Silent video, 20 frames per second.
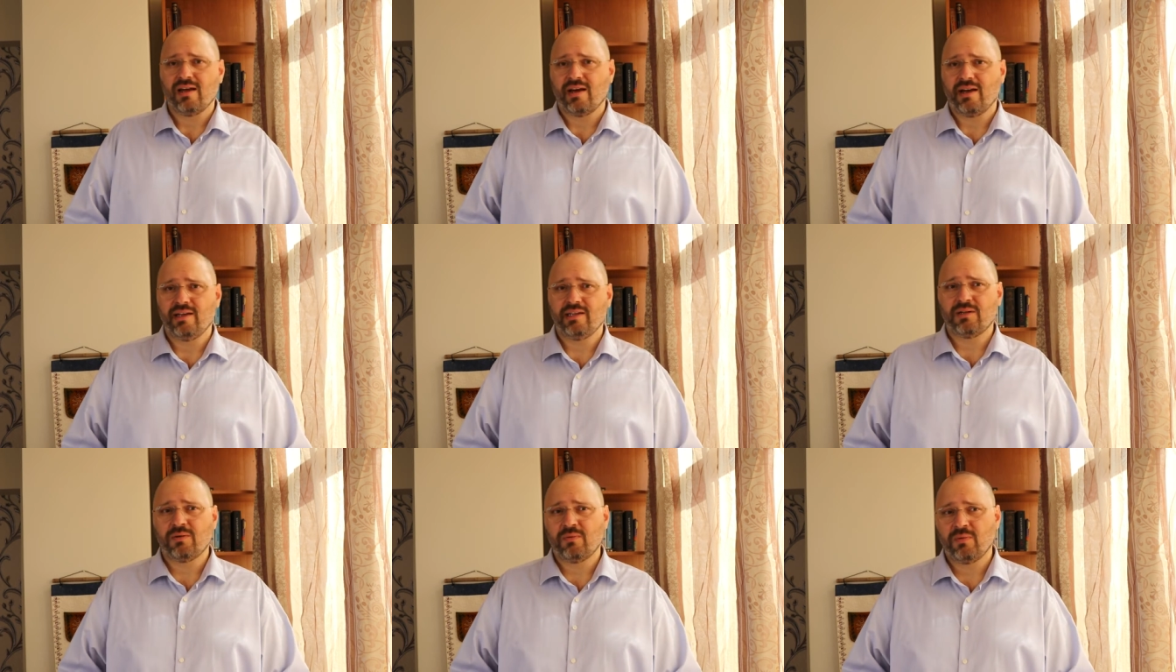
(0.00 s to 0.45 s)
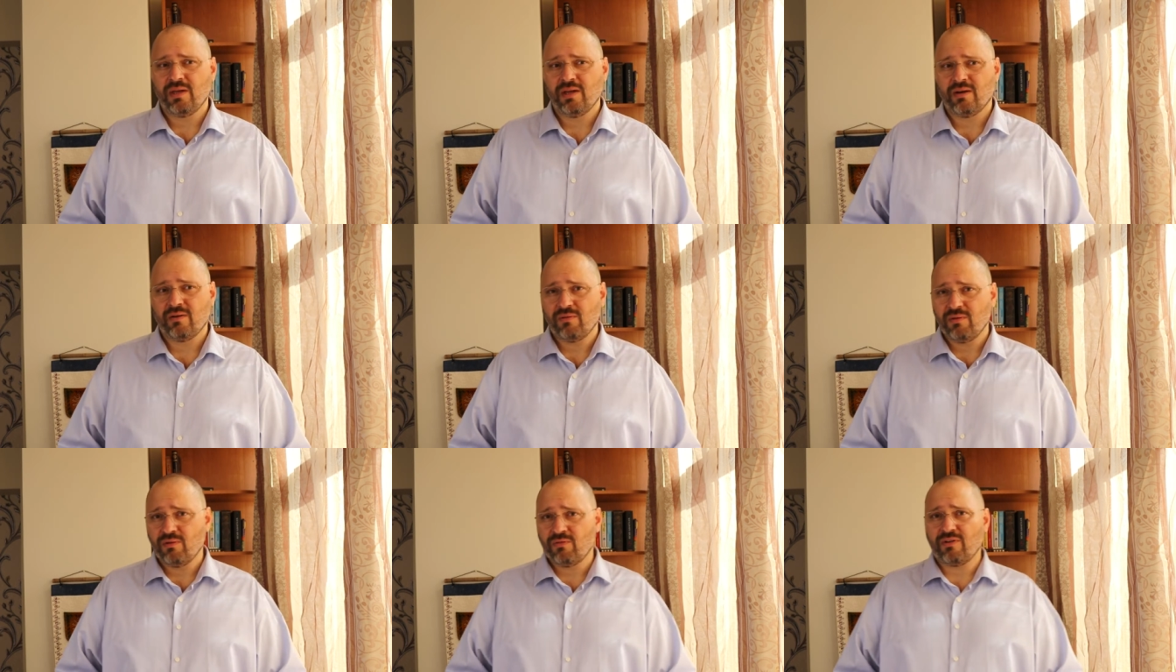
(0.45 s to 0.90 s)
Either
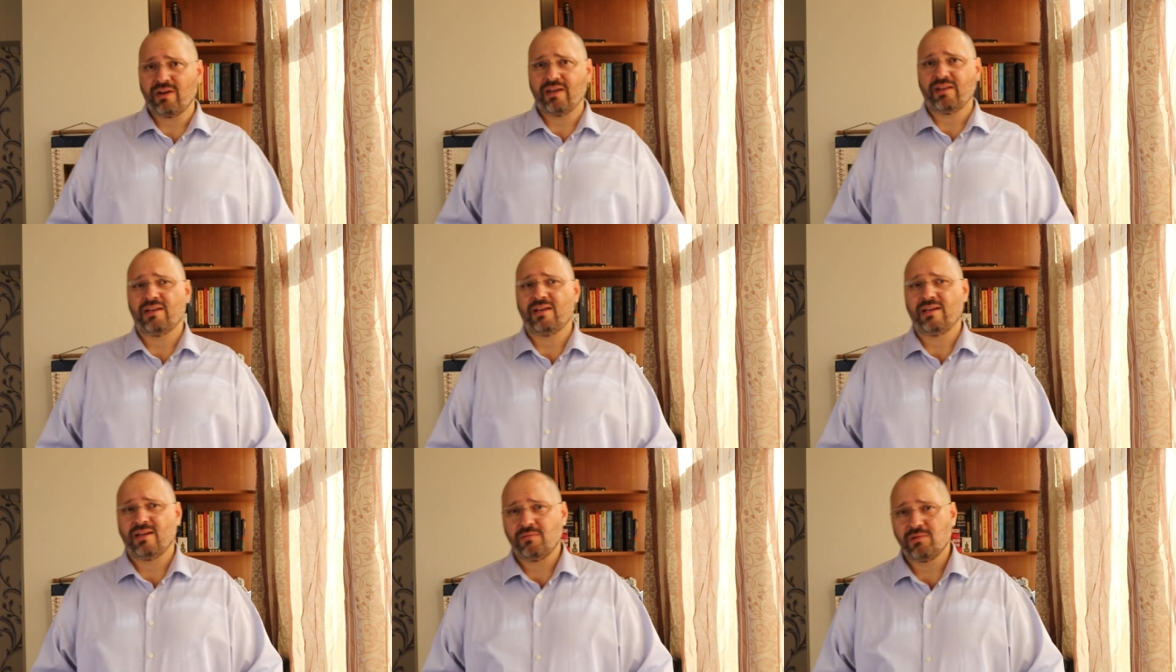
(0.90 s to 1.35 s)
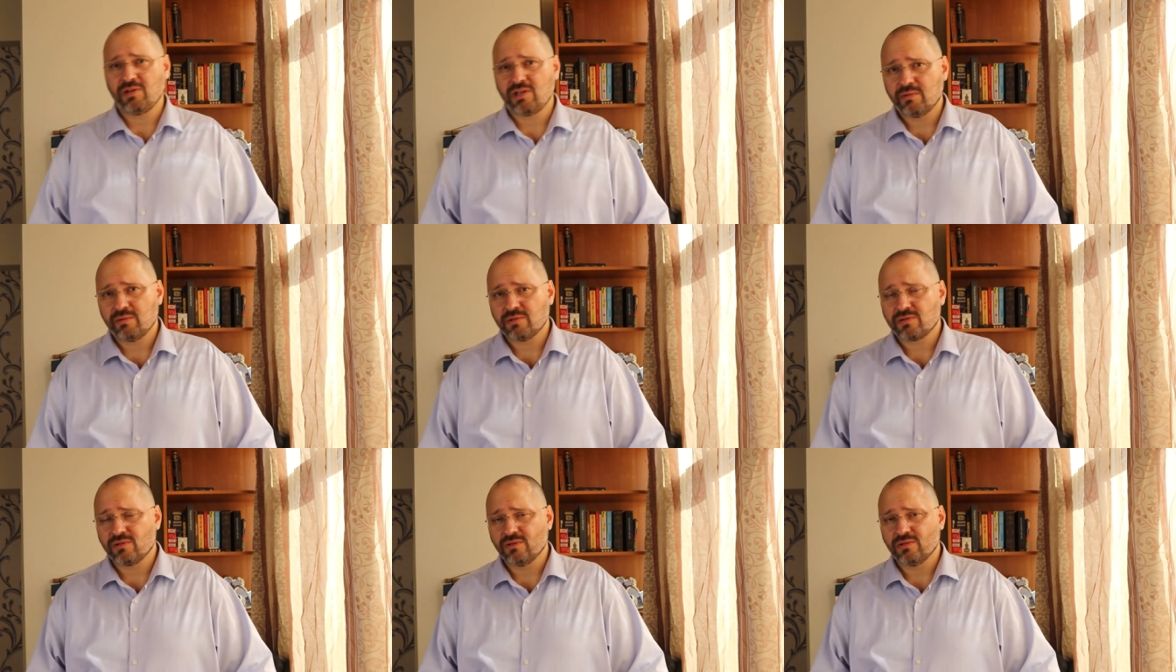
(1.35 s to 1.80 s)
we, we find uh,
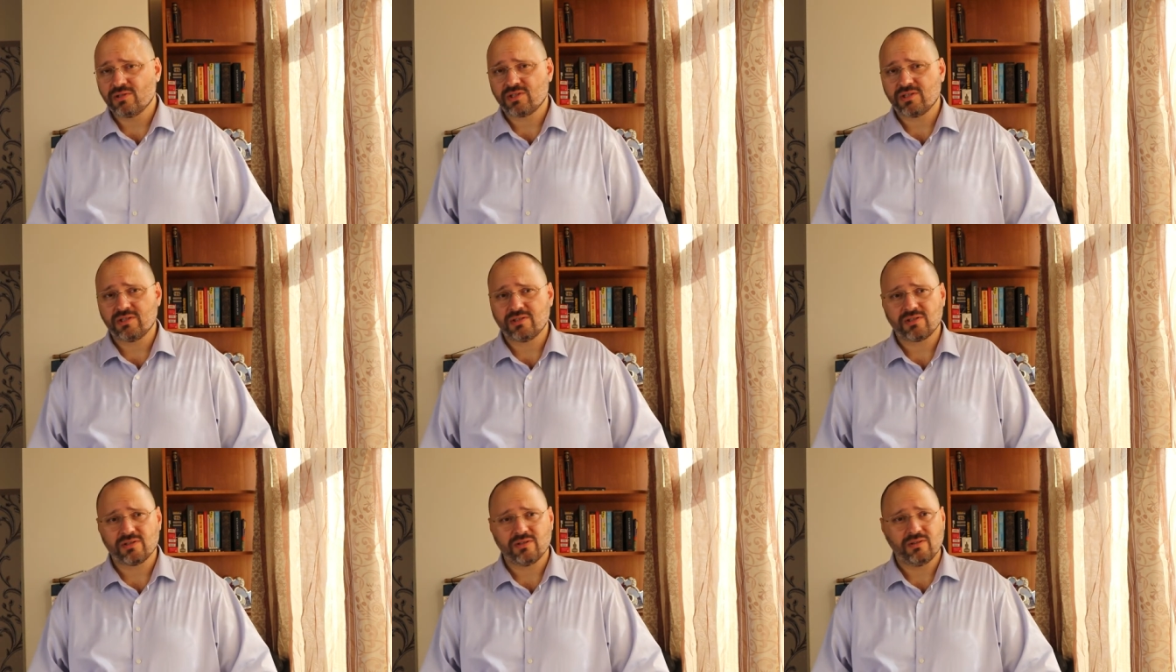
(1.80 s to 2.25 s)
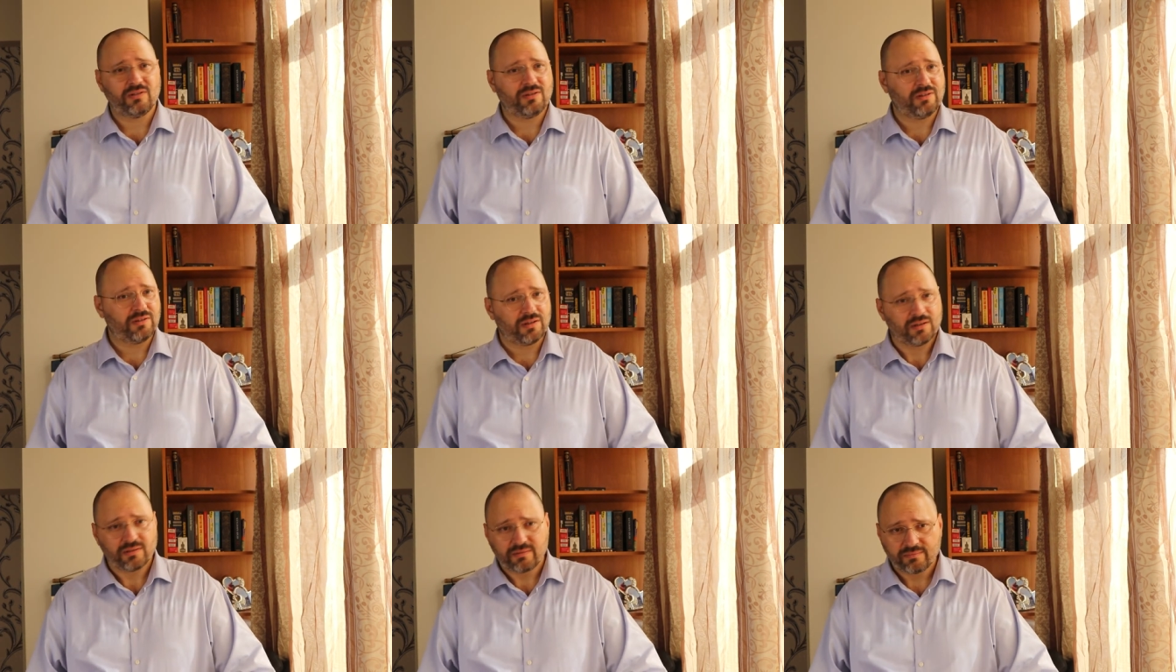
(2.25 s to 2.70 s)
amicable solutions
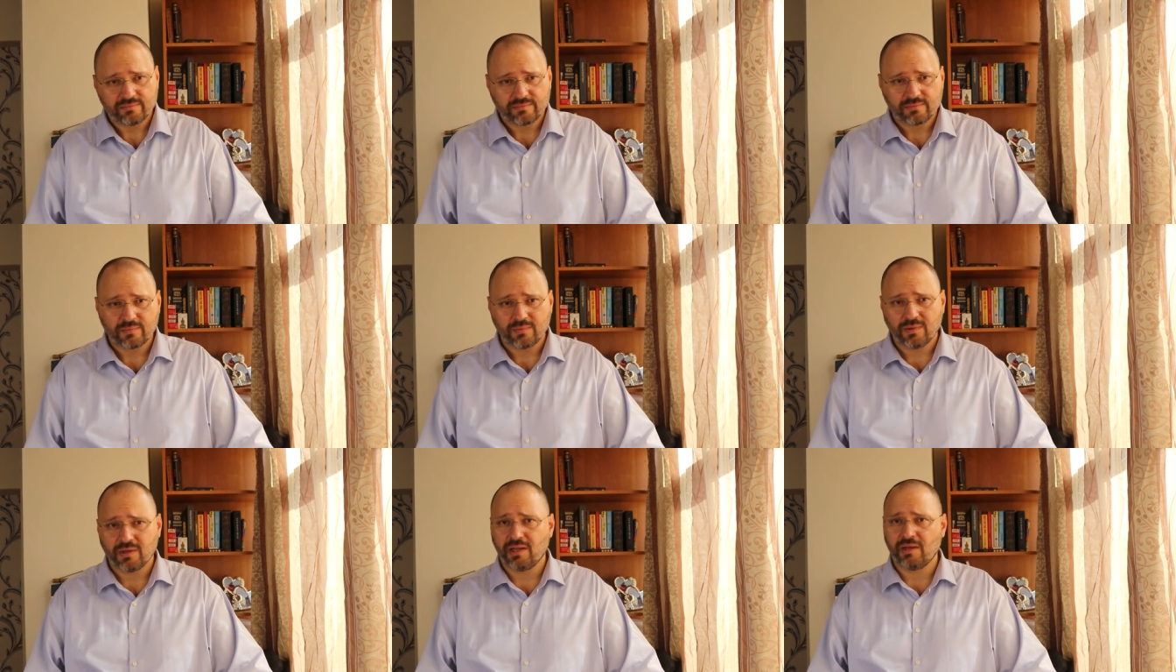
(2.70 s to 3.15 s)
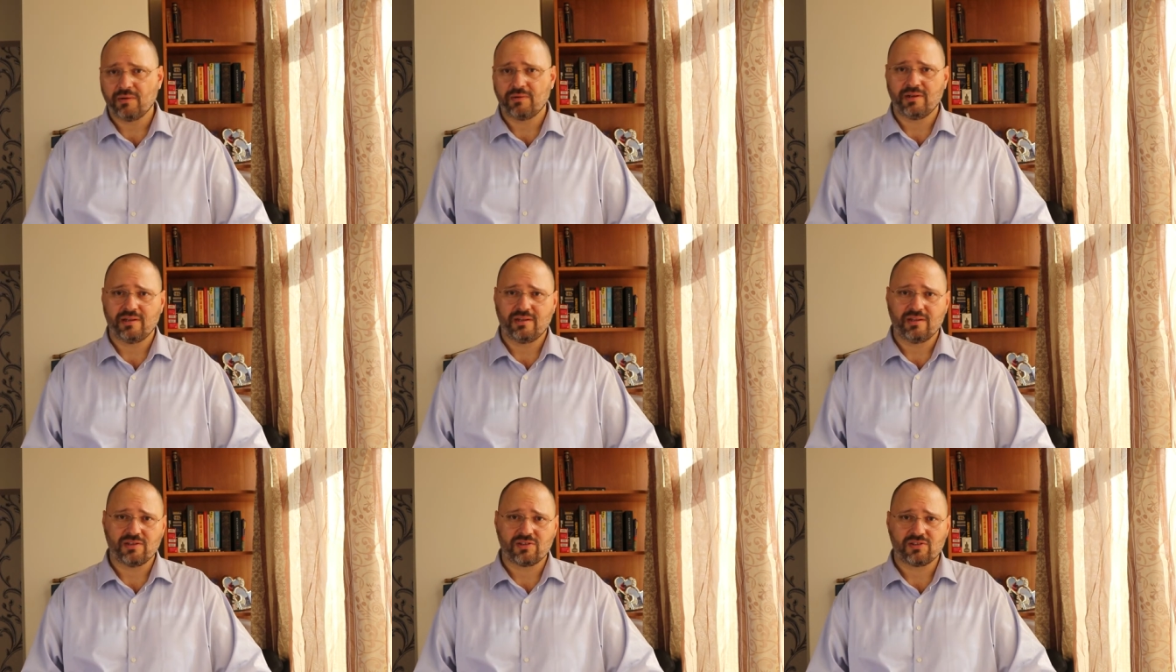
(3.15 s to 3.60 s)
or
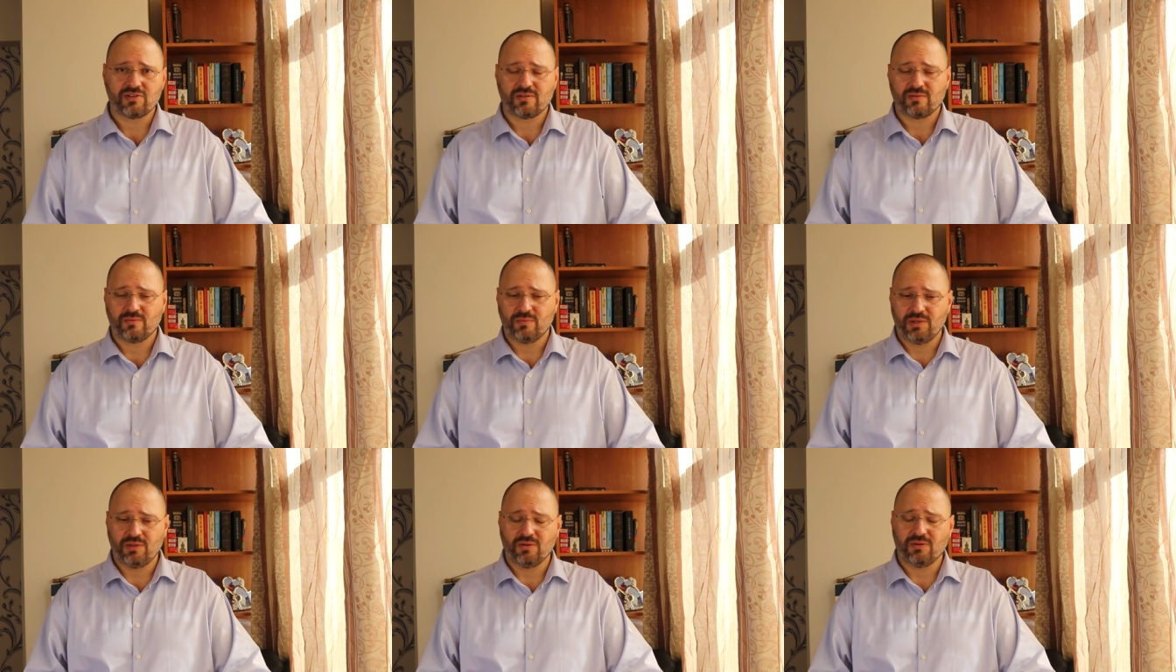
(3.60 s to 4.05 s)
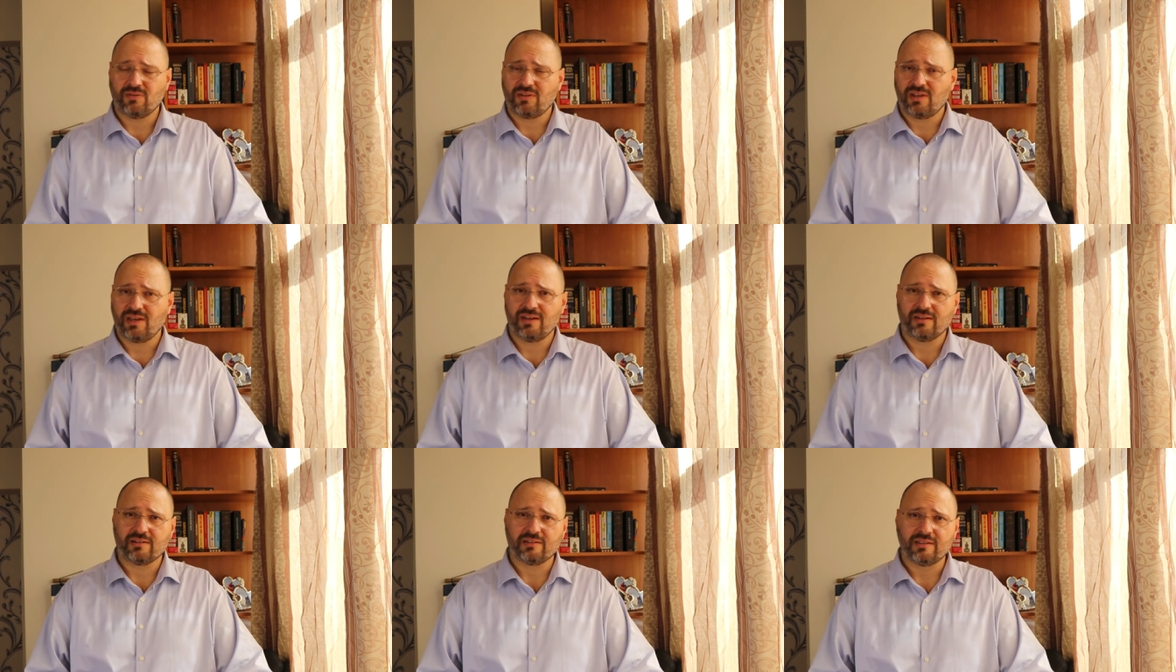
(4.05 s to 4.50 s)
whatever it is, we don't
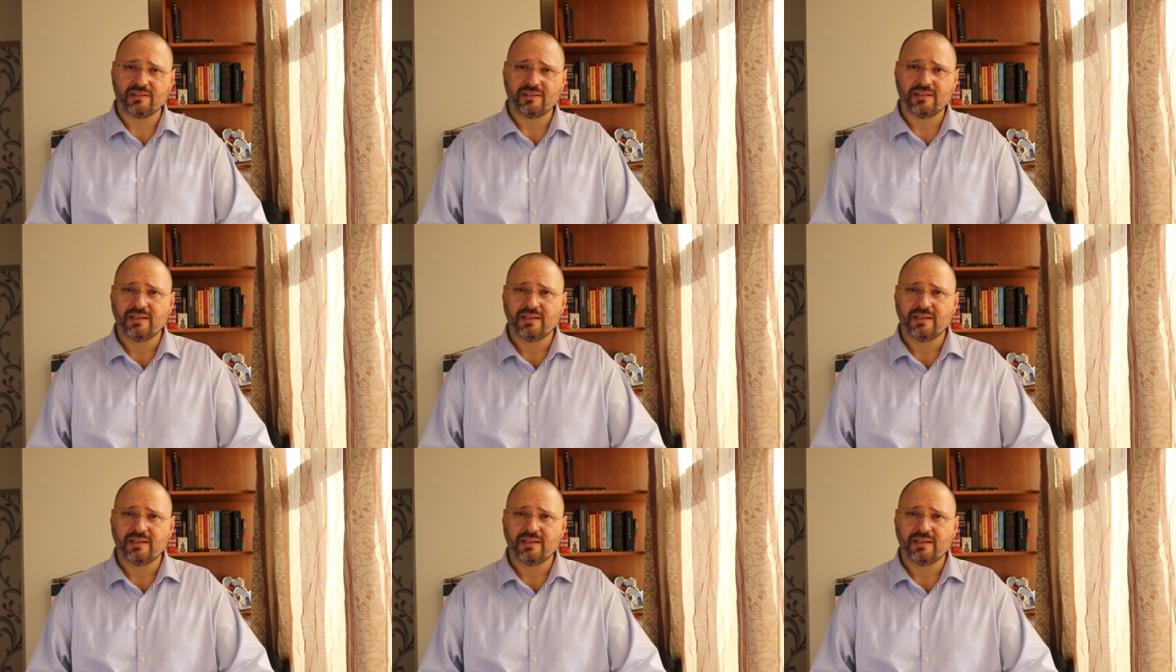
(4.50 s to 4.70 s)
care.